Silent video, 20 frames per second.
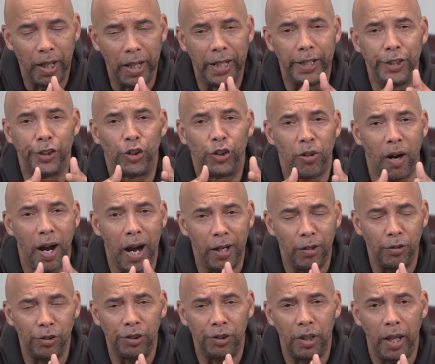and
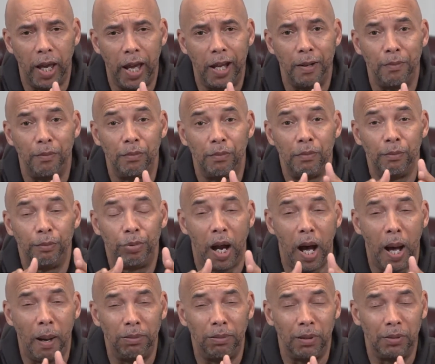trials and
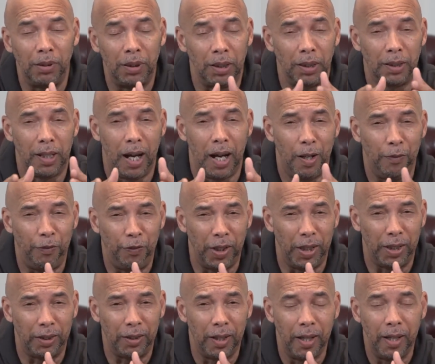problems and
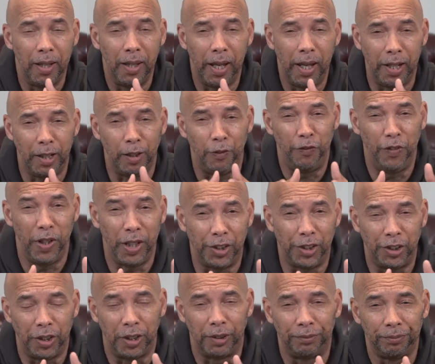conflict and
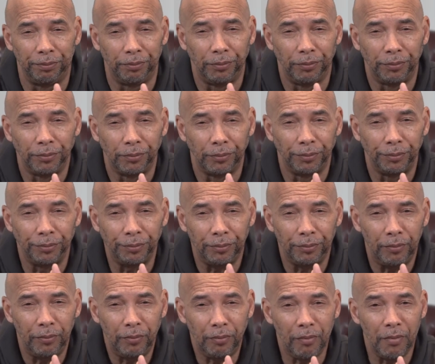affliction
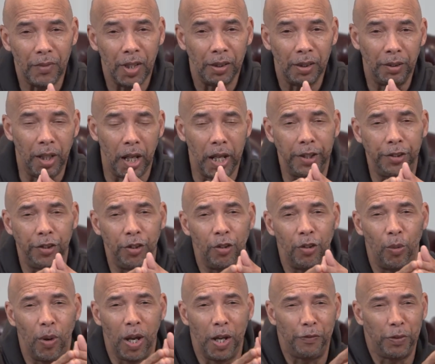take
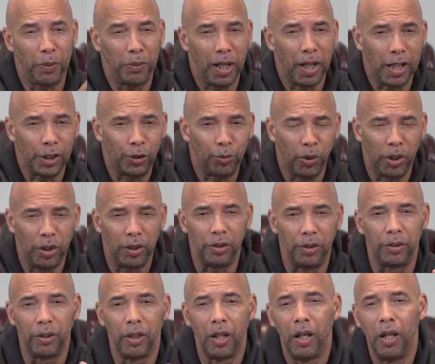you away from God's
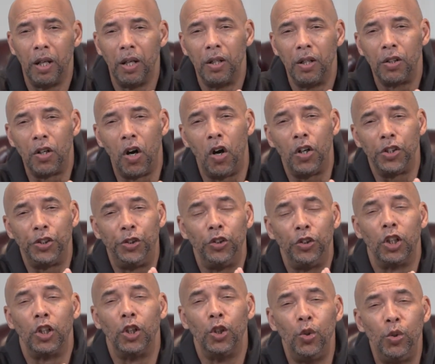word, cause you
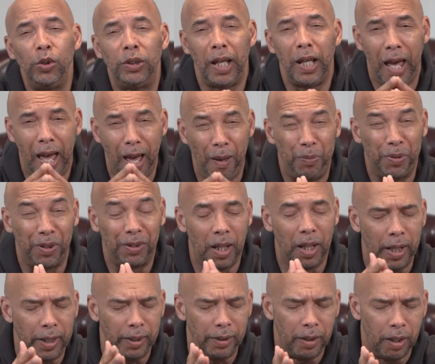to lose
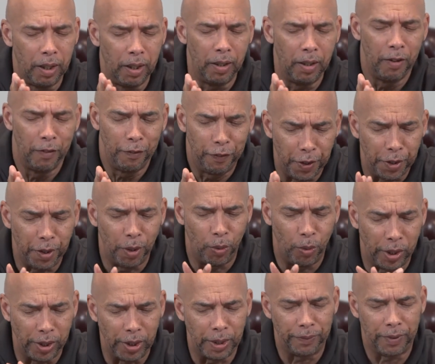appetite for the
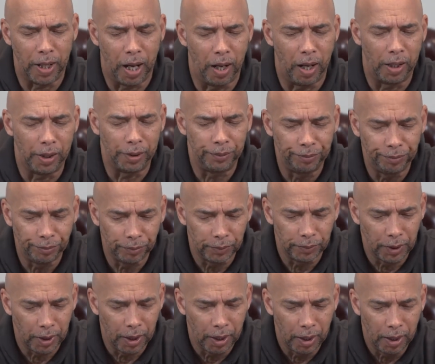word of God.
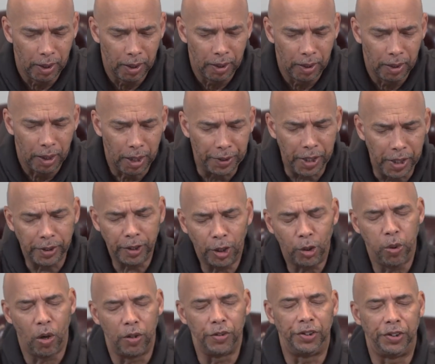Another
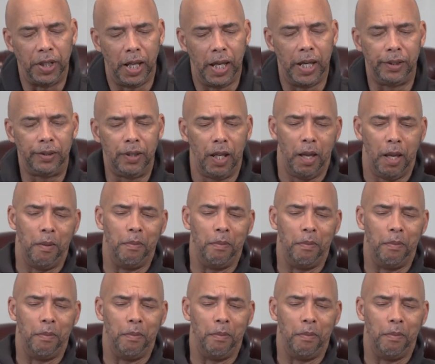quote says,